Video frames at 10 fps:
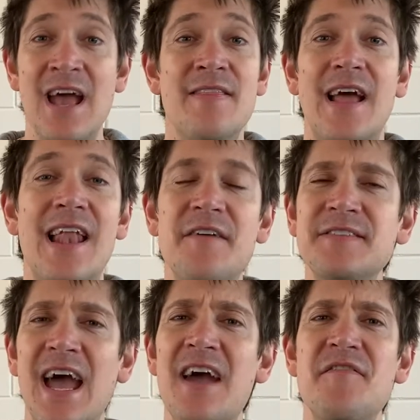They left
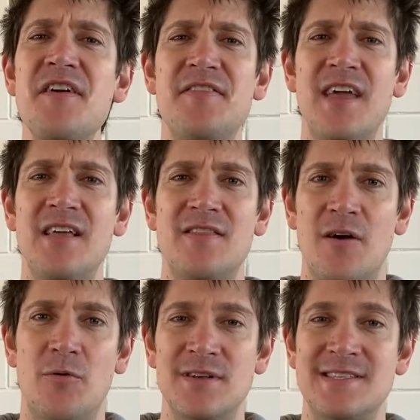everything that
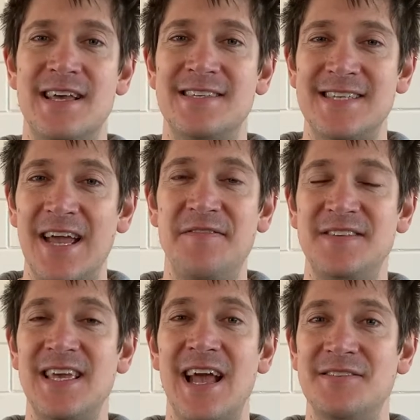was their
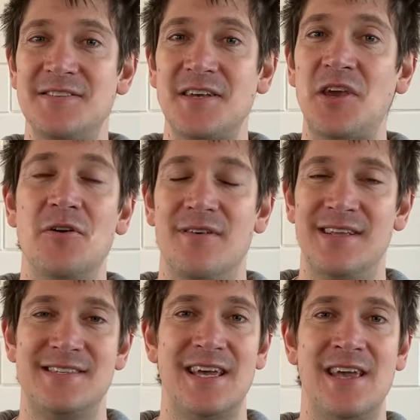safety and
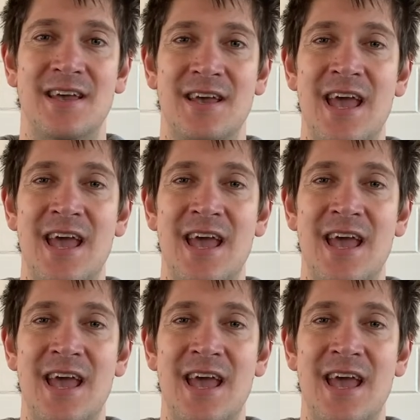security,